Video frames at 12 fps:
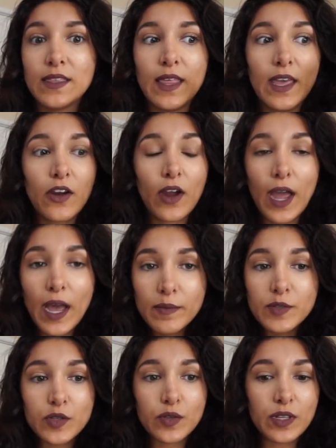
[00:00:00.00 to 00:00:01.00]
They are
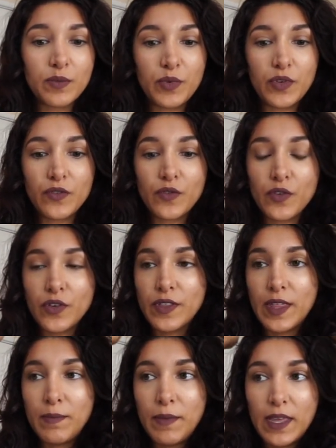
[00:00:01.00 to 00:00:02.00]
absolutely beautiful.
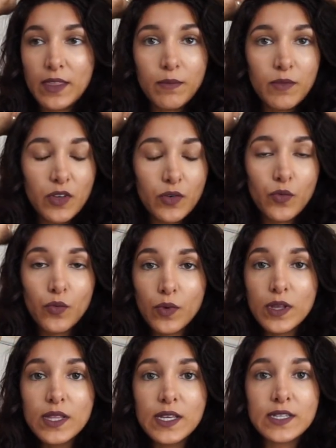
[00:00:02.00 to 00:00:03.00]
They make them look
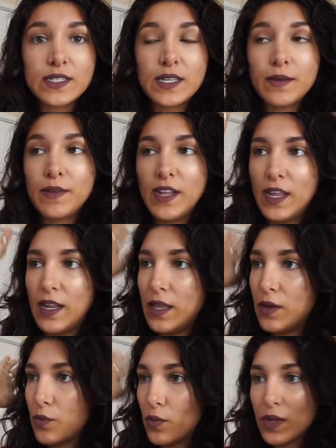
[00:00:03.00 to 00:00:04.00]
really intimidating,
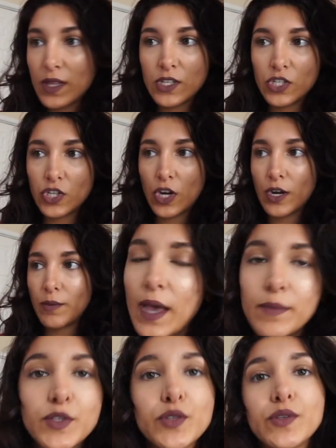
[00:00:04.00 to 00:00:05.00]
really sharp,
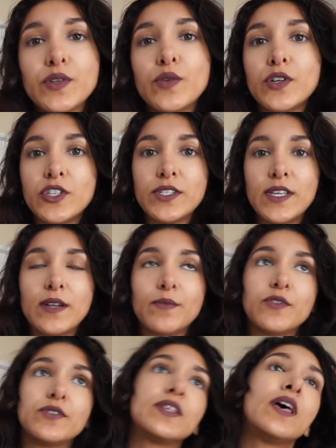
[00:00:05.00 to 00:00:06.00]
absolutely gorgeous
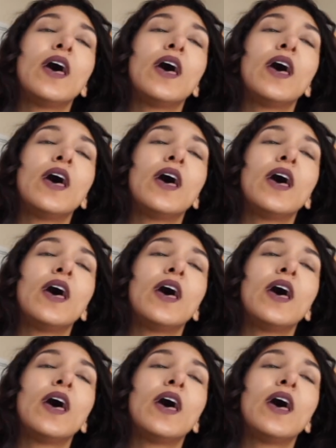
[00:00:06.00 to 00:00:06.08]
animals.